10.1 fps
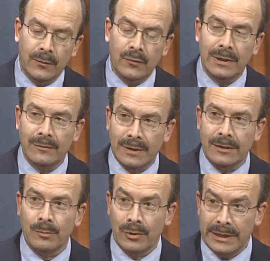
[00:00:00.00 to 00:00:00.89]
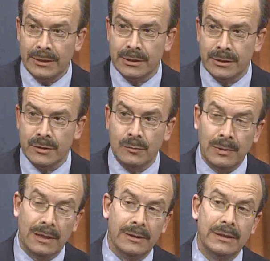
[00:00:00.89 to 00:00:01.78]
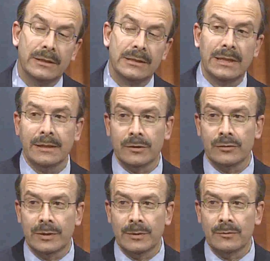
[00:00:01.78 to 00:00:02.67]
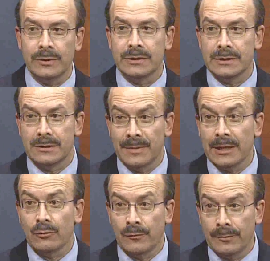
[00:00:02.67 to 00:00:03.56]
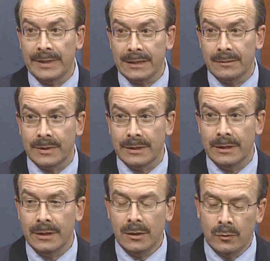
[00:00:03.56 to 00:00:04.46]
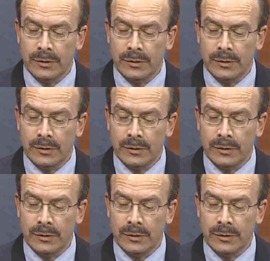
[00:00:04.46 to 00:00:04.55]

If you have a lot of branches, you probably need the second treatment, which is the microphobectomy,